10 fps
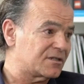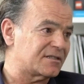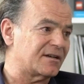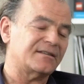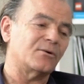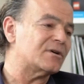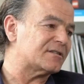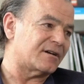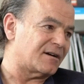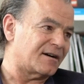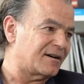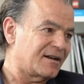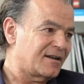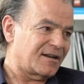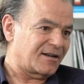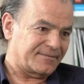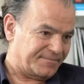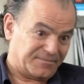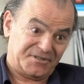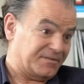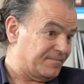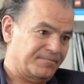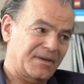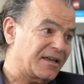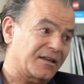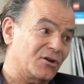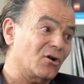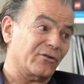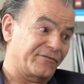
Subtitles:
It's the ones that are making all of